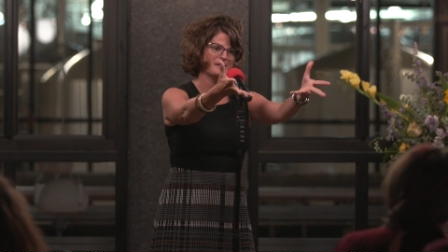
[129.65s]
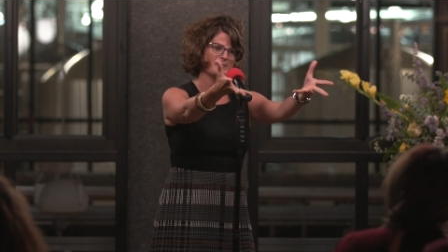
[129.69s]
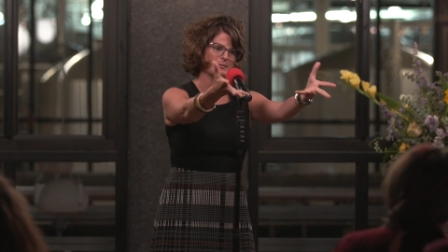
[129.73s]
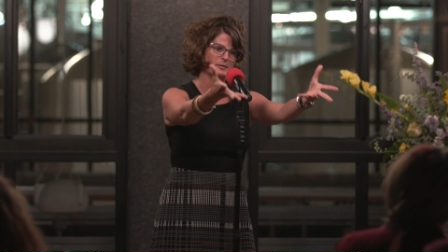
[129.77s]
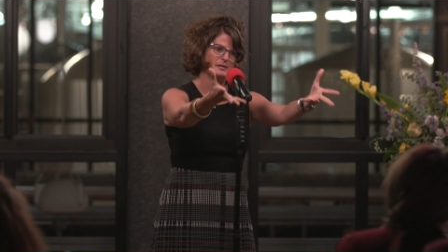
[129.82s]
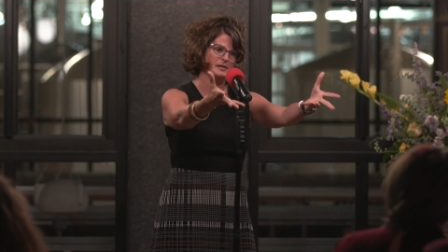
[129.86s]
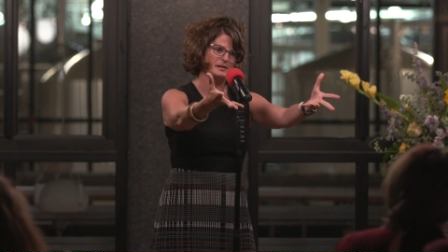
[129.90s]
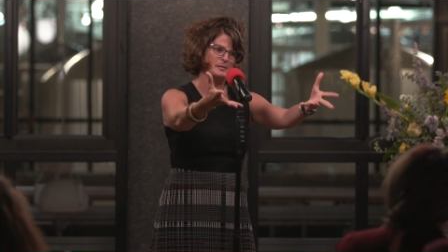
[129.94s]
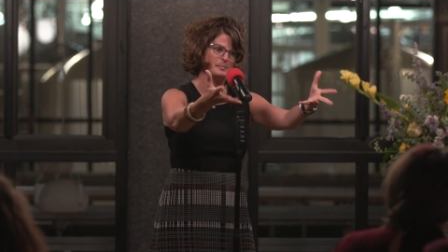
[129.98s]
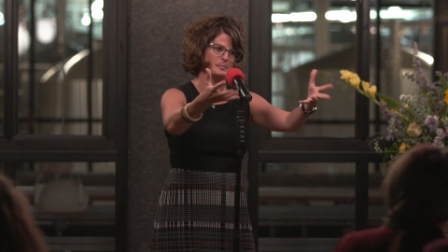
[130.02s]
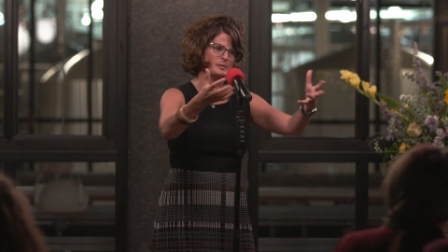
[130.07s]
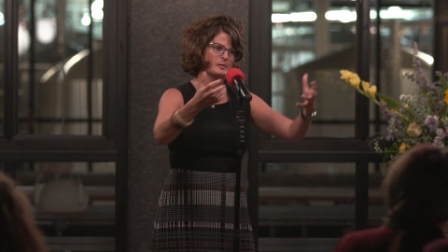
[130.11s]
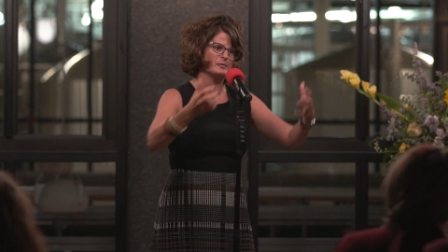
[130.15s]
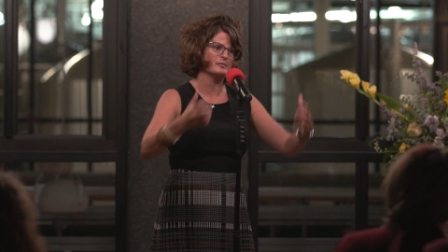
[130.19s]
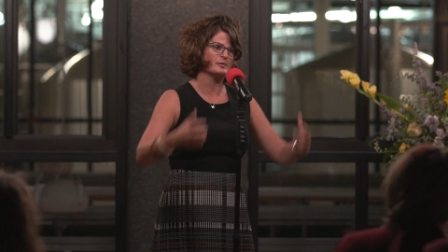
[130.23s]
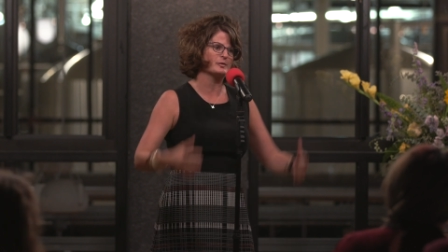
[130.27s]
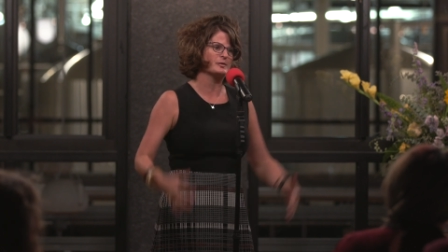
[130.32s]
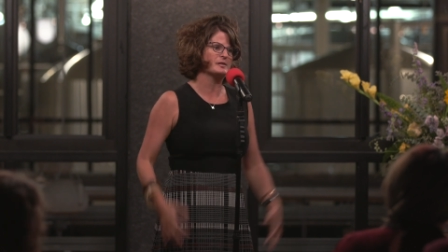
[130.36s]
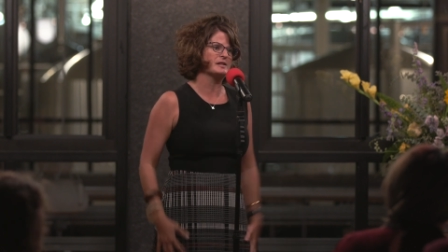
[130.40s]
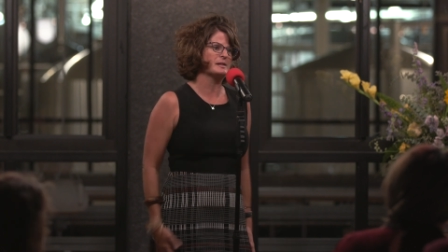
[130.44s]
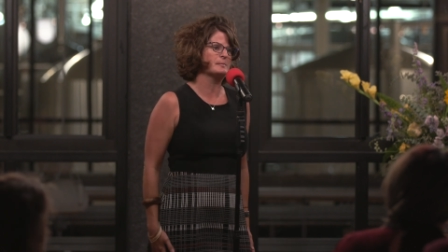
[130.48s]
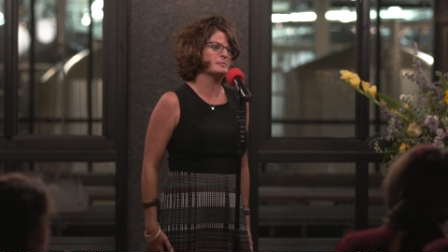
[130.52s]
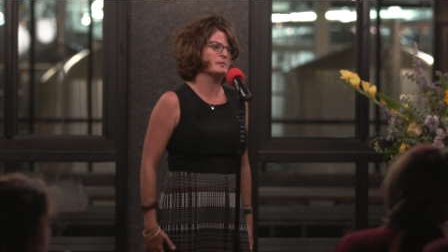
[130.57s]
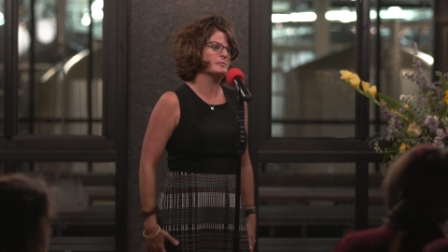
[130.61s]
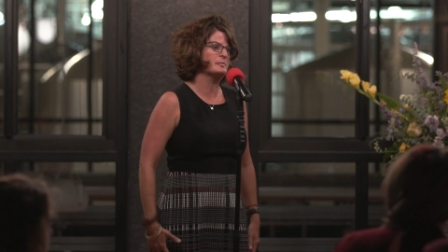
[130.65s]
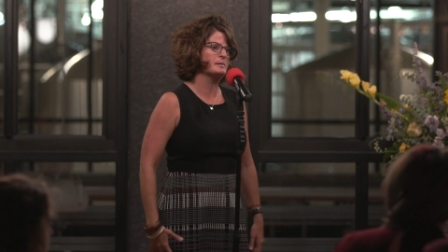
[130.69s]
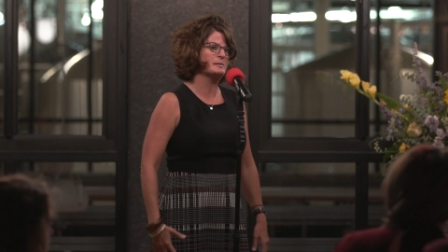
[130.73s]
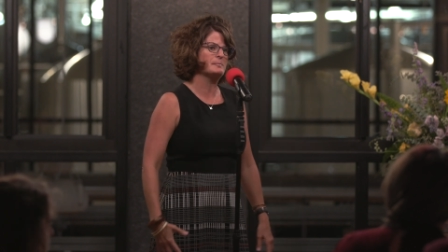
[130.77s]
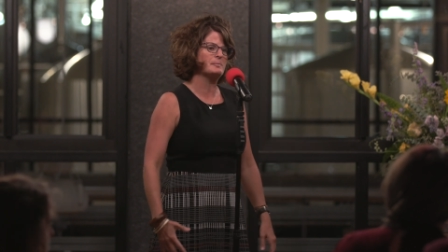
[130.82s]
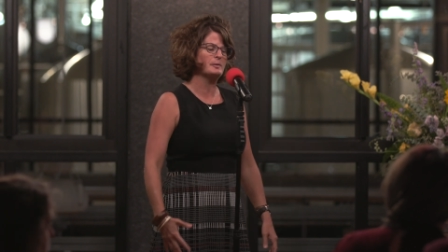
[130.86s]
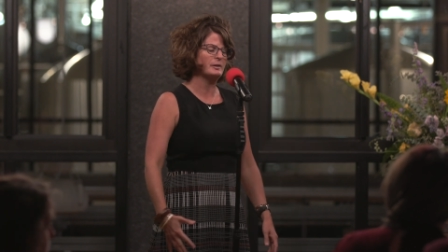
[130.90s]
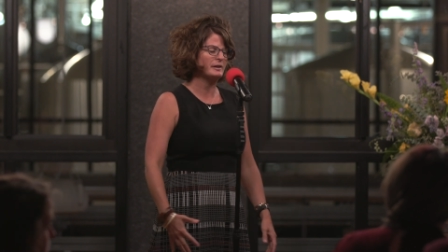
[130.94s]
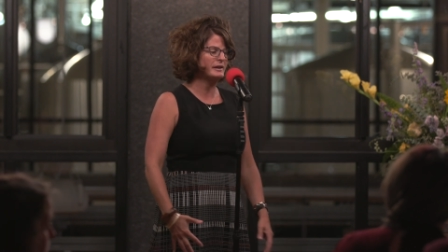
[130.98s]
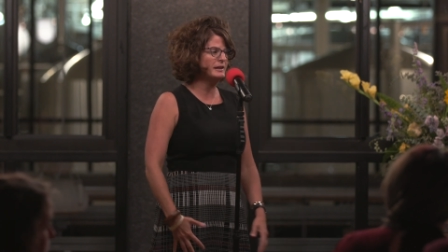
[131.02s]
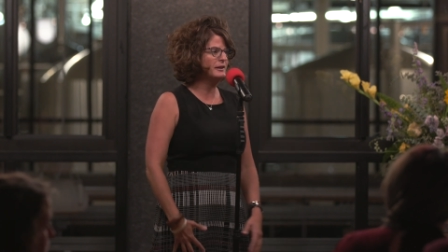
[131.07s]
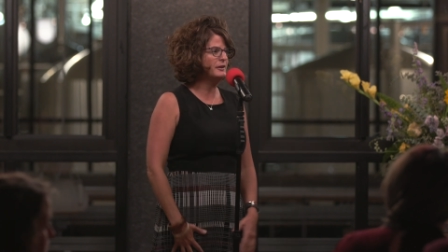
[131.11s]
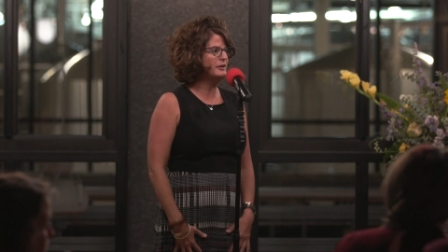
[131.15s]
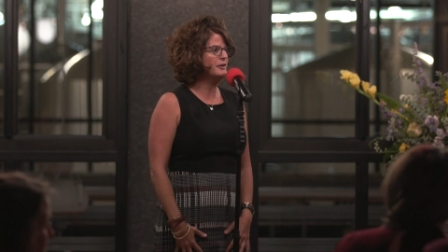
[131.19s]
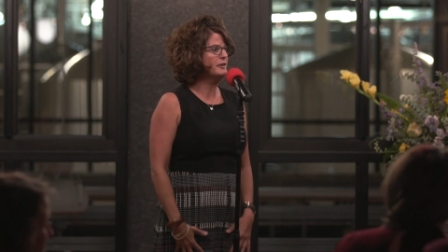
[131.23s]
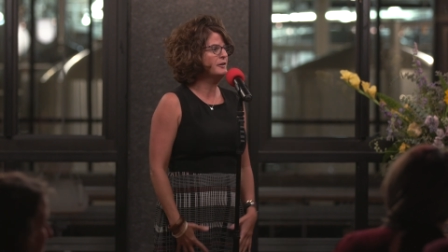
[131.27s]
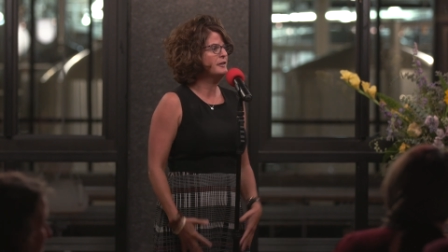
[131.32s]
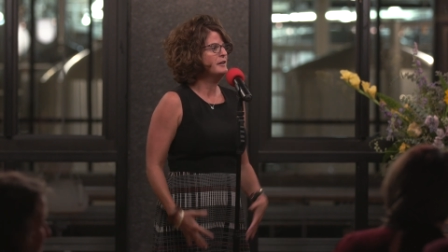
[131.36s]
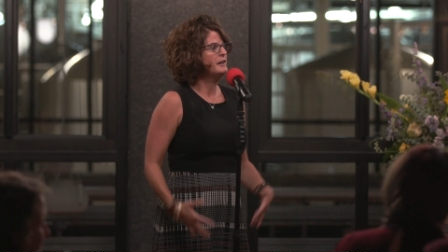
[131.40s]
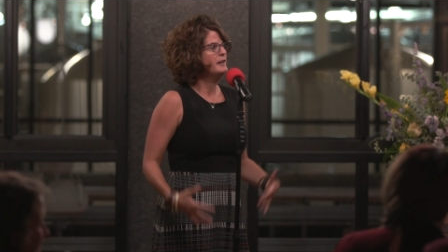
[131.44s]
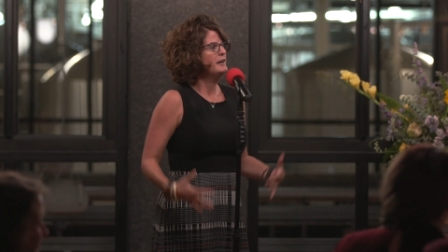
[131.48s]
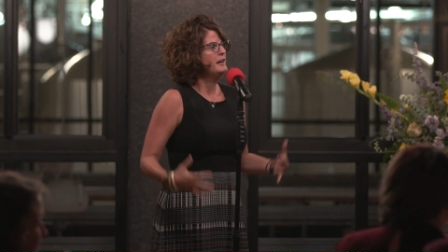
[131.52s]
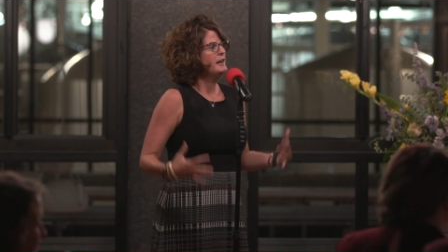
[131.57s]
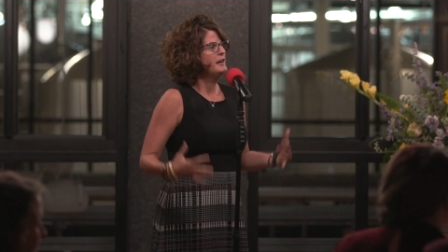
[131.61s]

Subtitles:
with this beautiful team of people here.